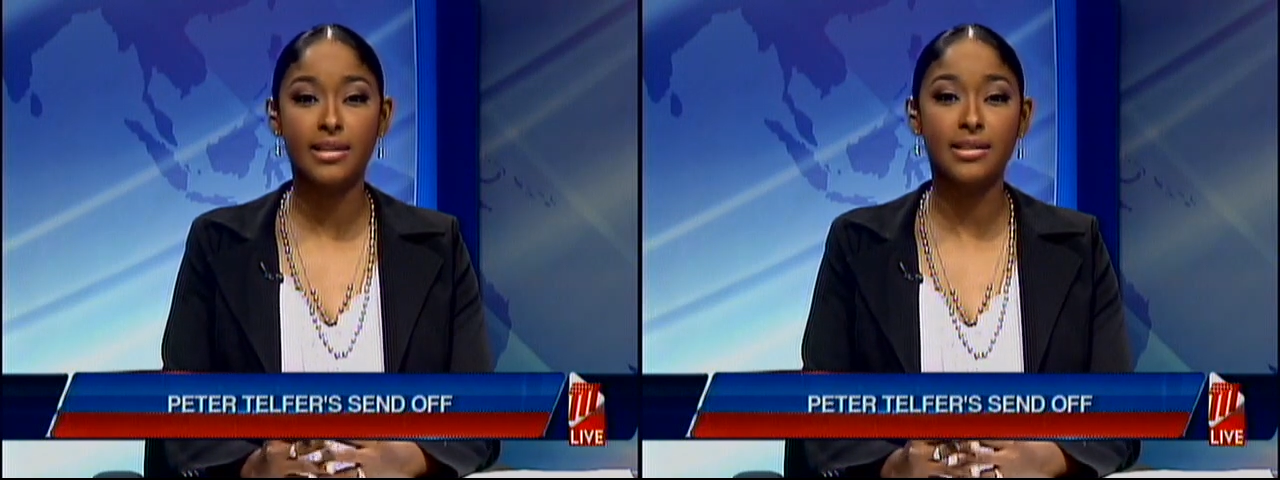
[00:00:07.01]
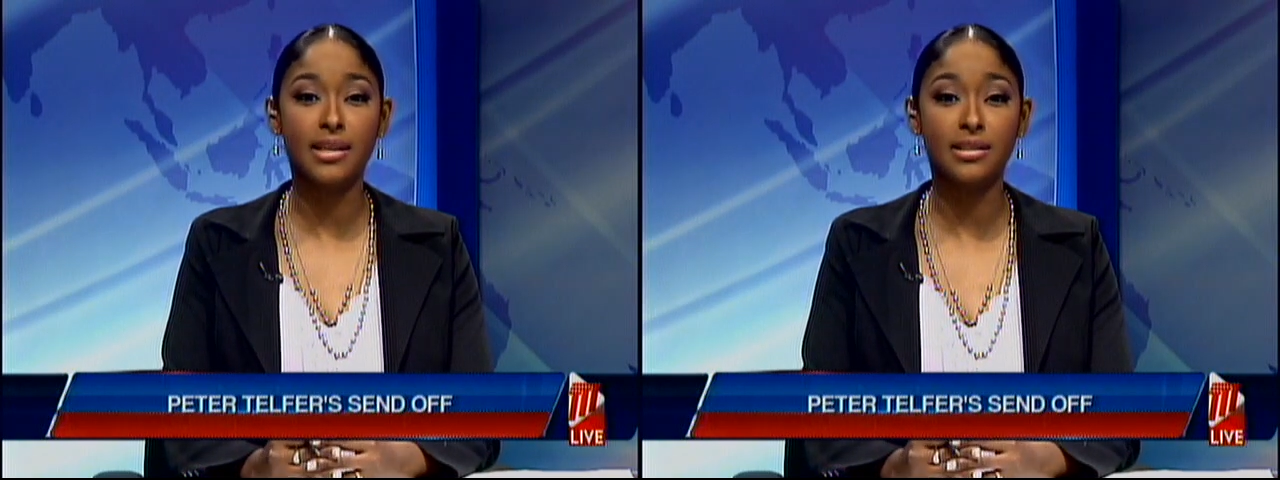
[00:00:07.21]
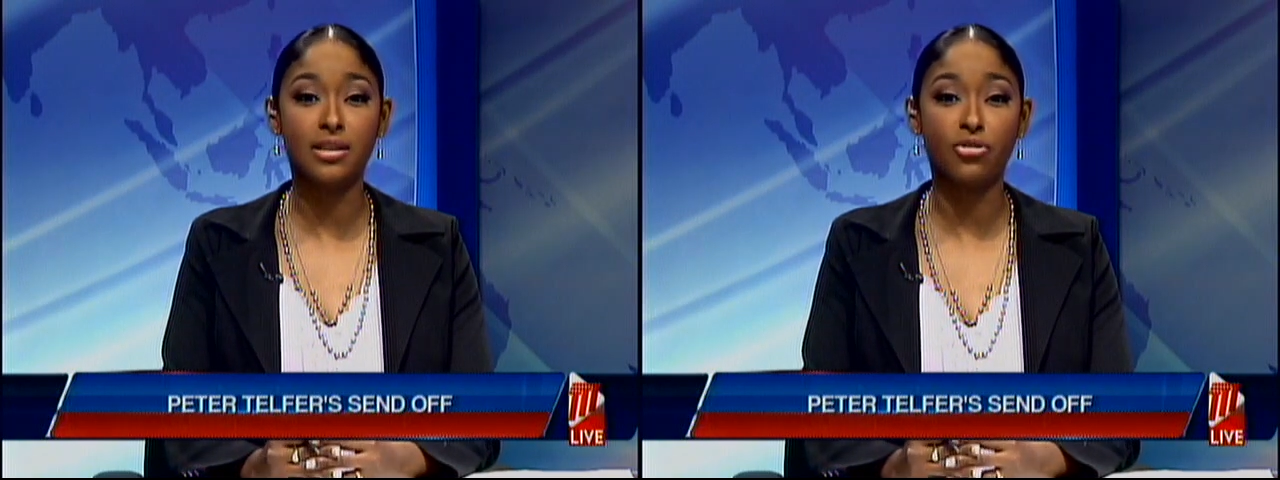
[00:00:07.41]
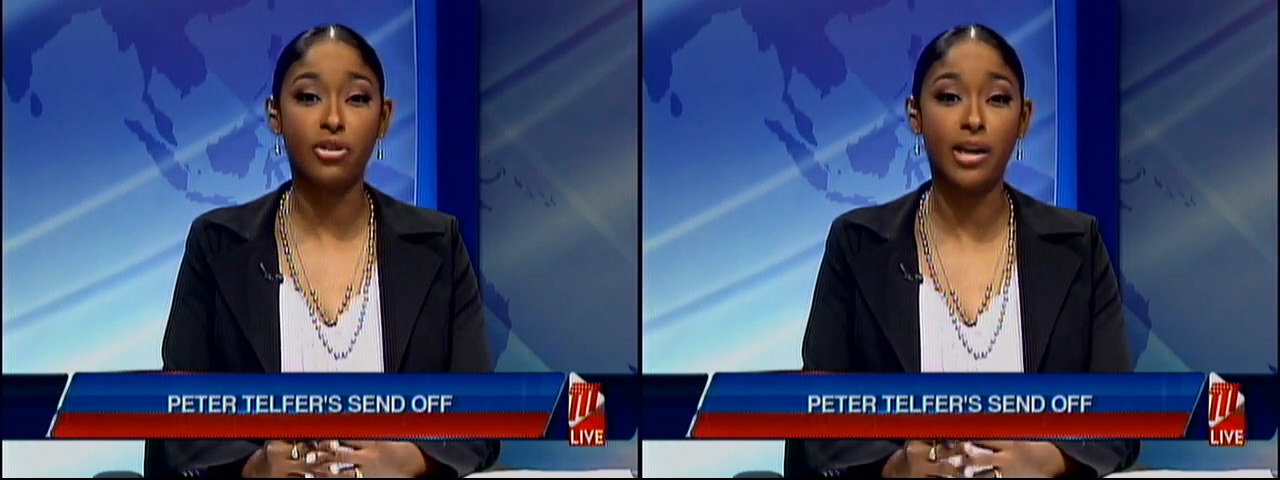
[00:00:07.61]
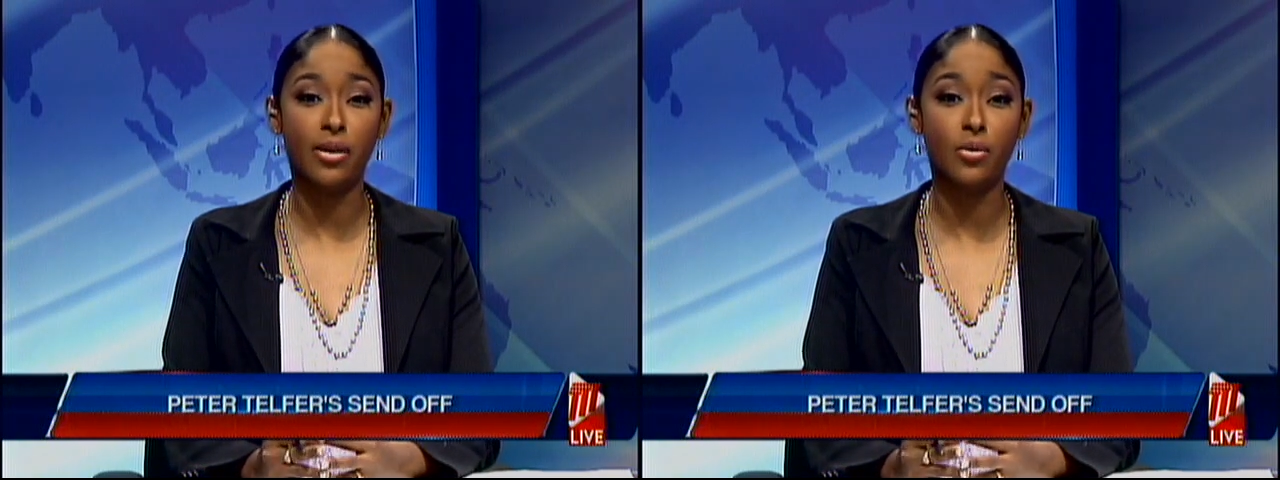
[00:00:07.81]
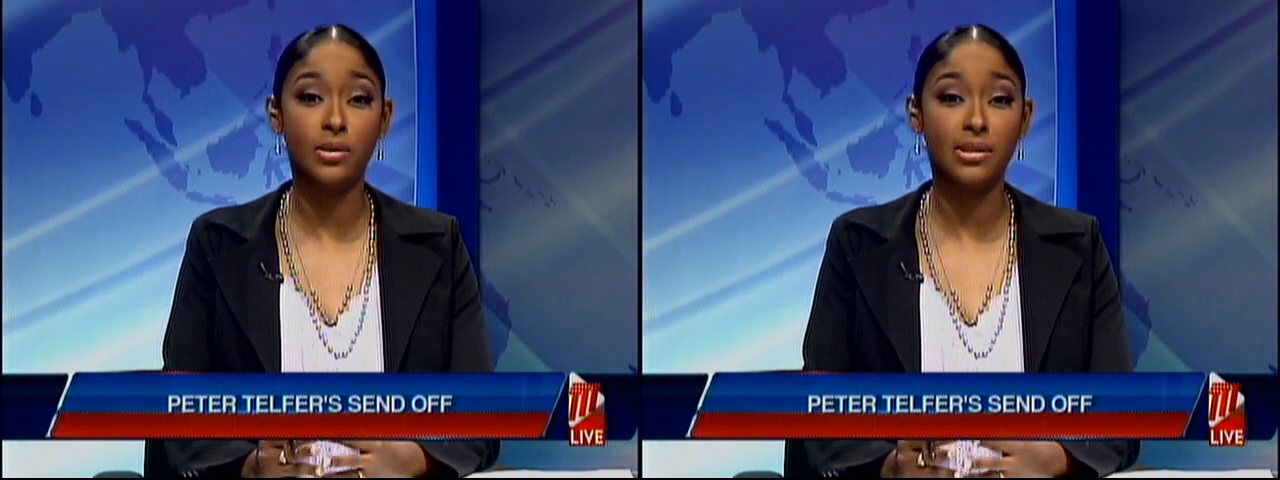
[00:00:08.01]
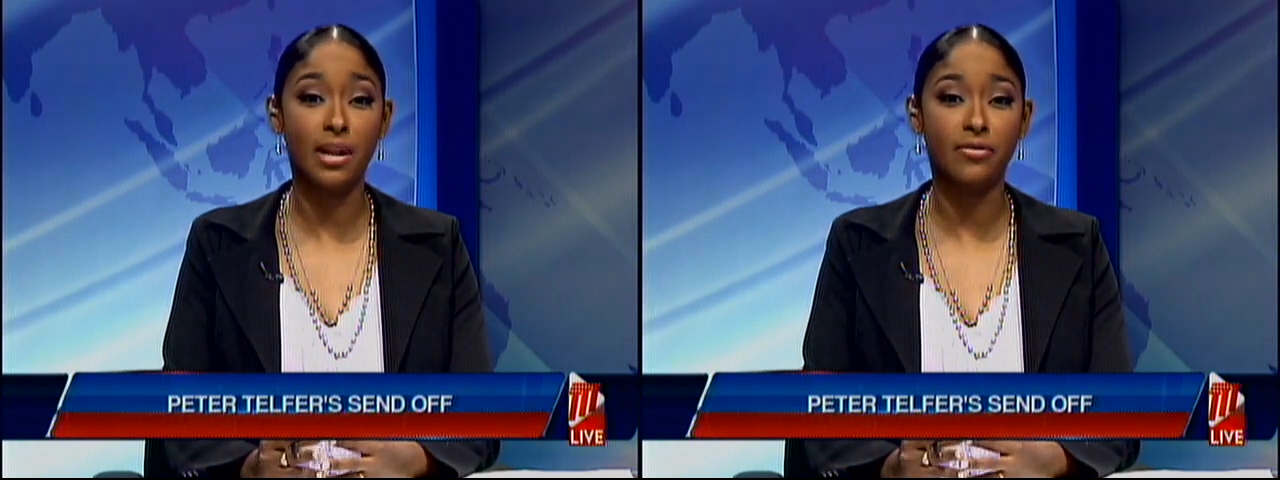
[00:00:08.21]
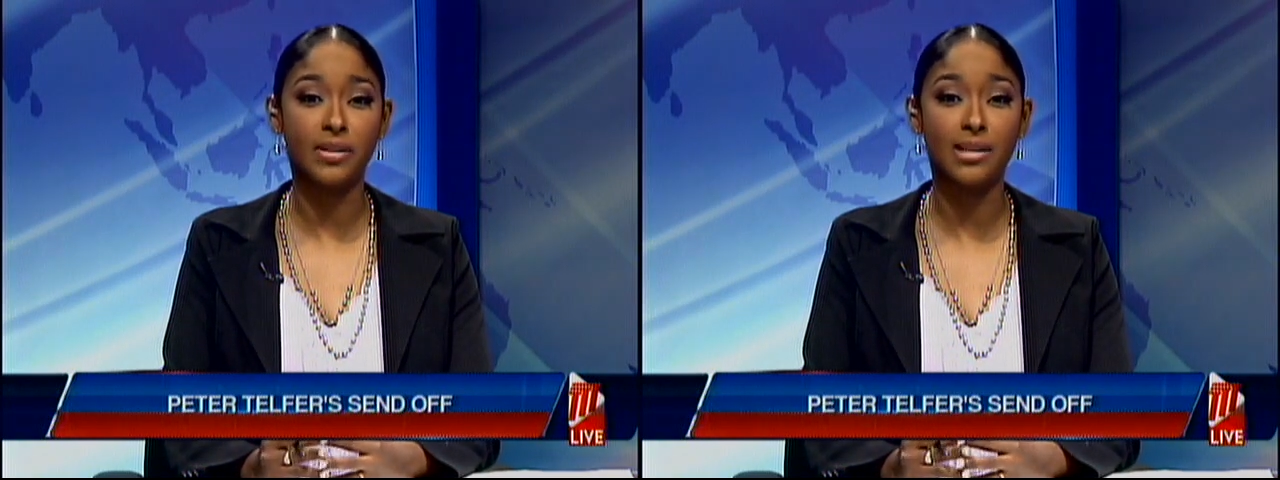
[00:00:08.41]
63-year-old
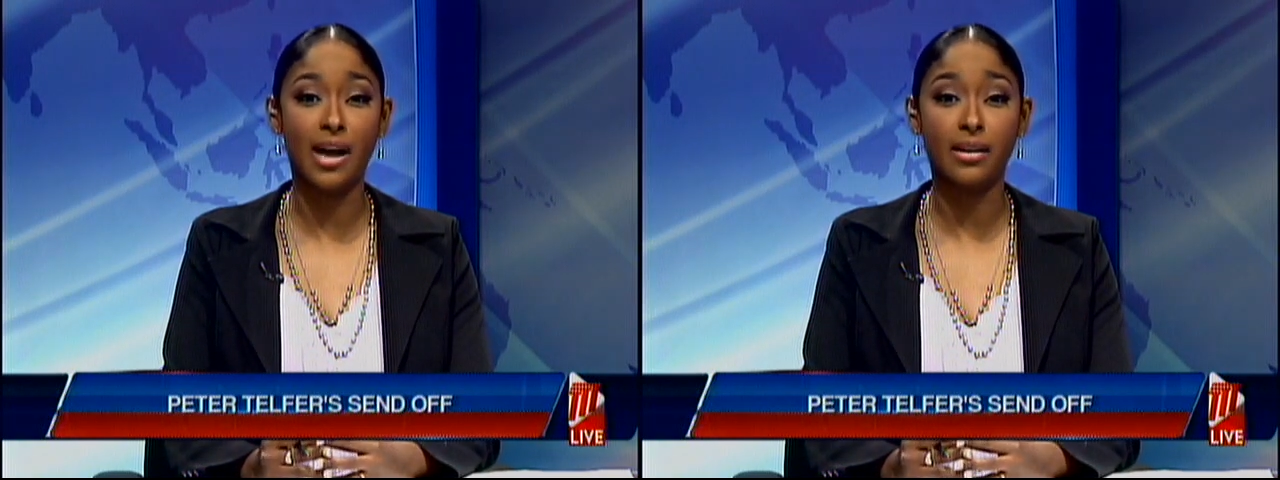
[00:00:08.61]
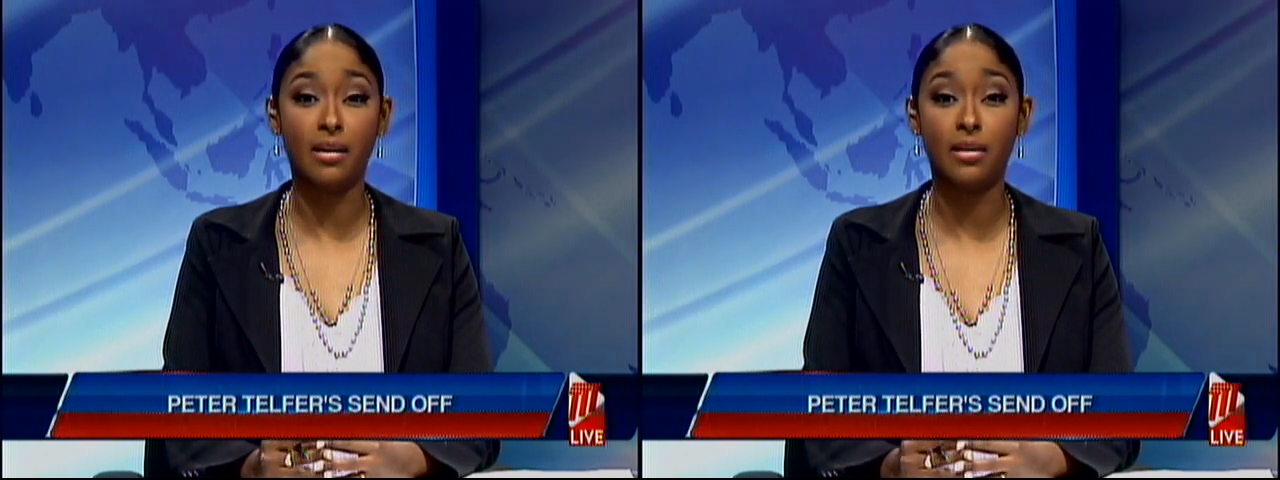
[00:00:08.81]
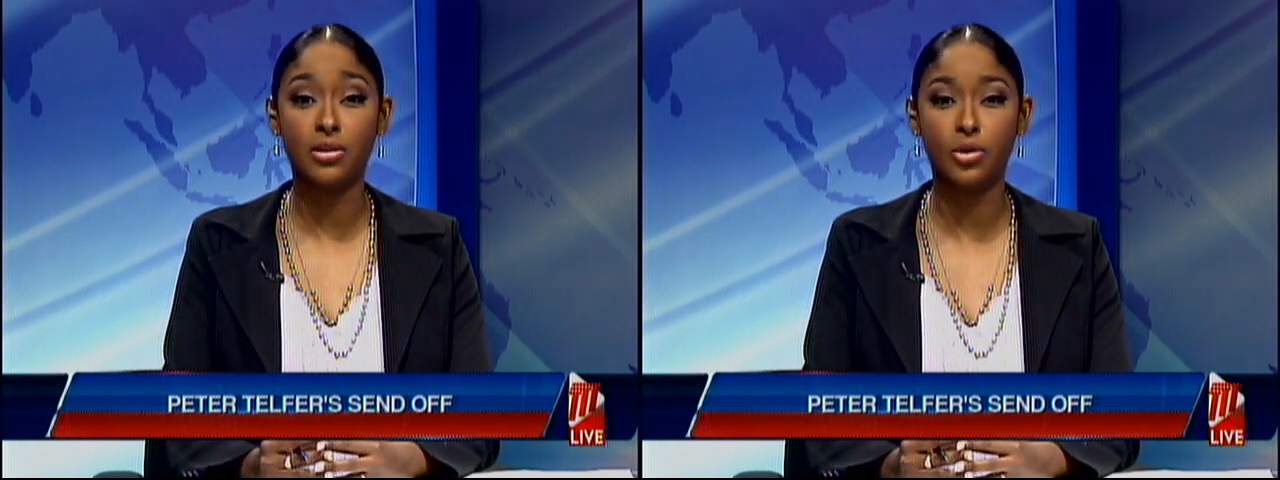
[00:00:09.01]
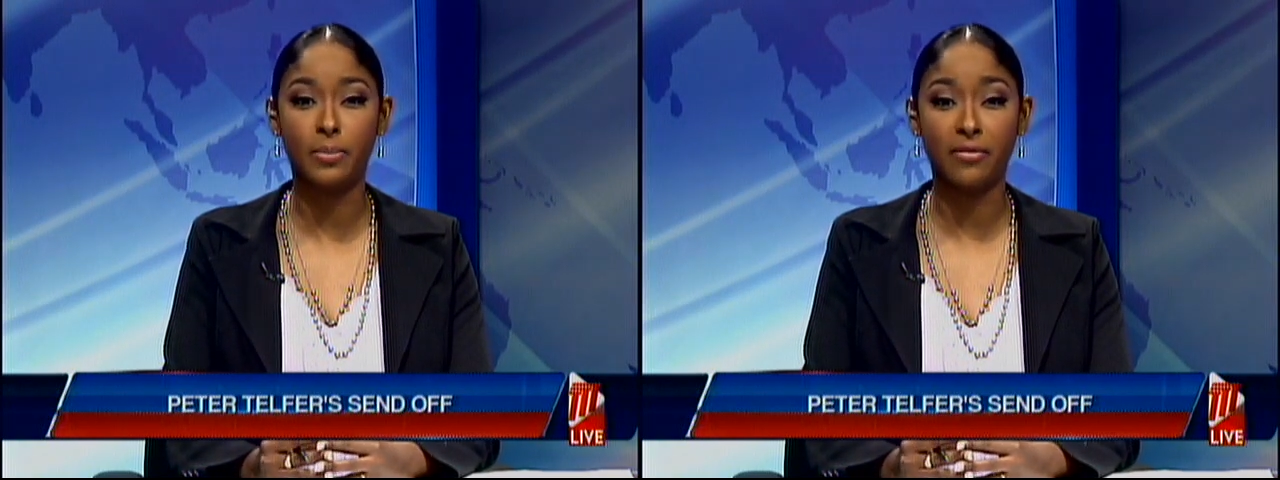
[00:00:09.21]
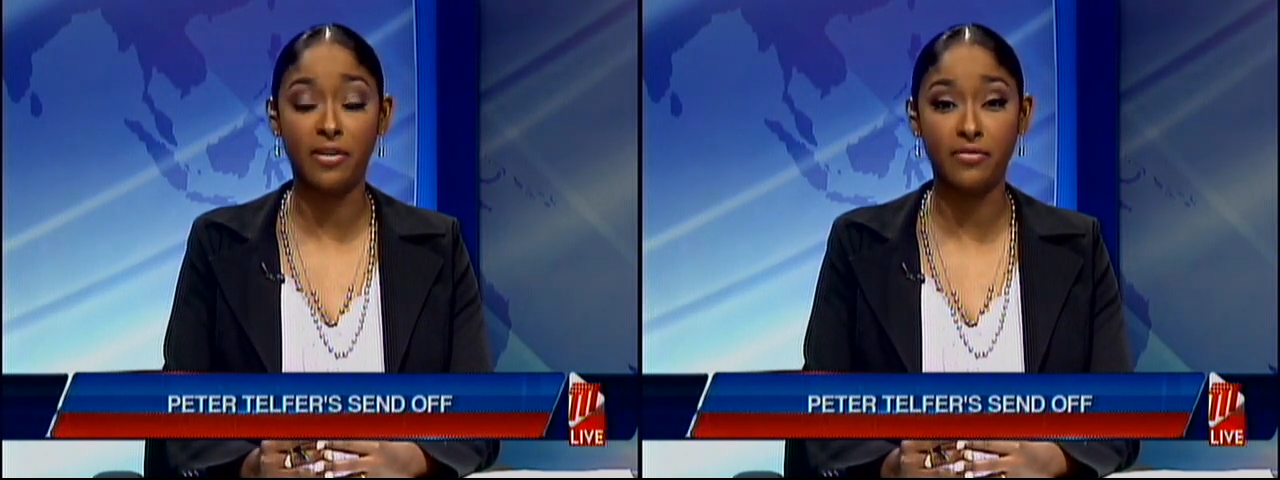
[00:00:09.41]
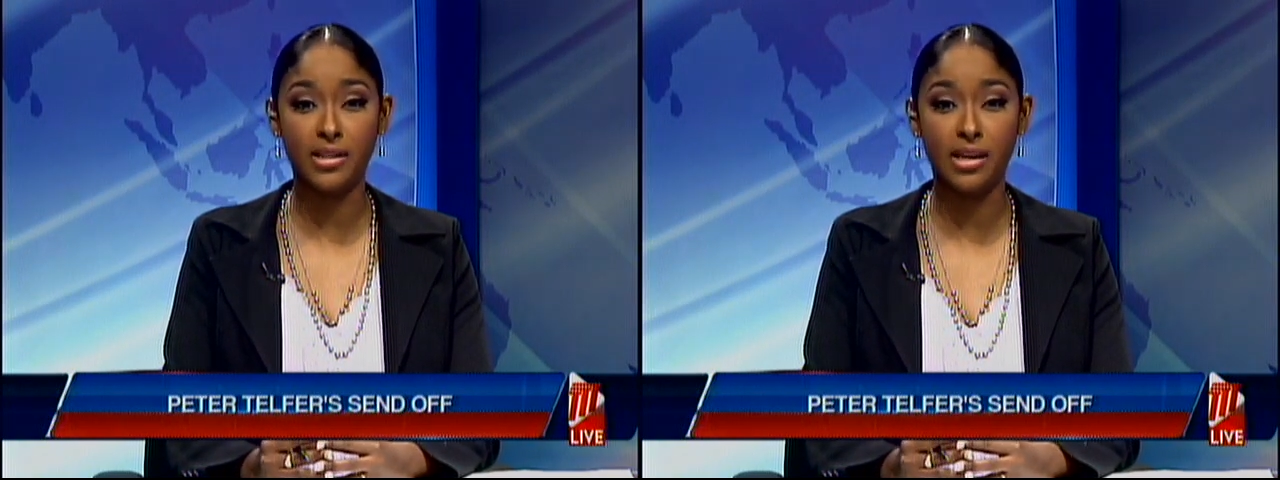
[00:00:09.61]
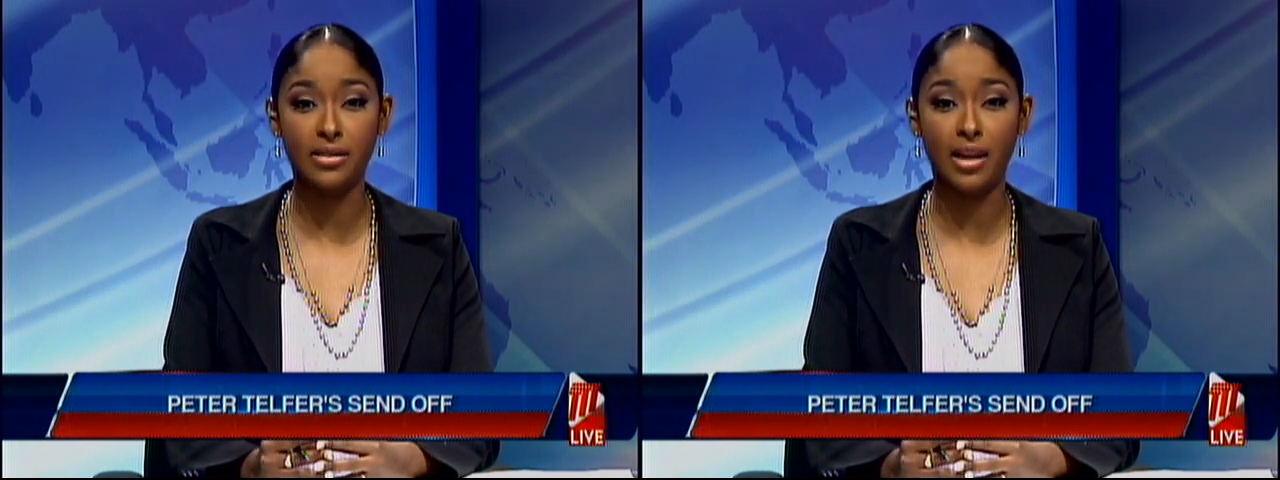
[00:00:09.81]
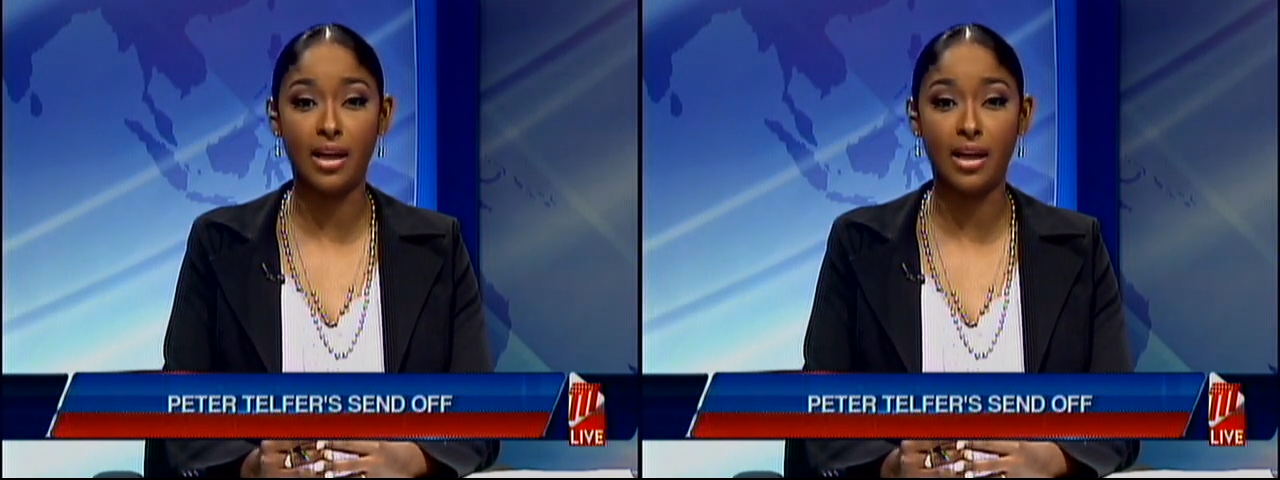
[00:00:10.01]
Telfer died on October 15th